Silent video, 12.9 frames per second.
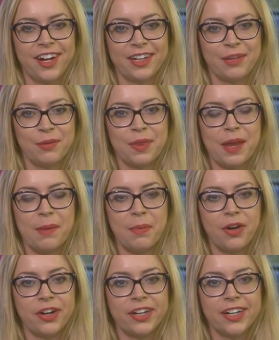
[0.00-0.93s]
argue with that
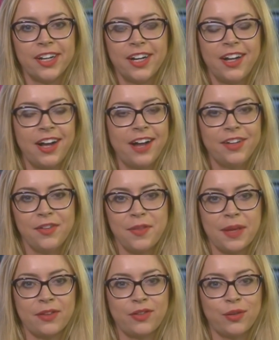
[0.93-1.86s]
point. I don't
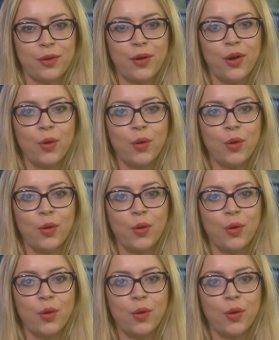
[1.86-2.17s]
think that's true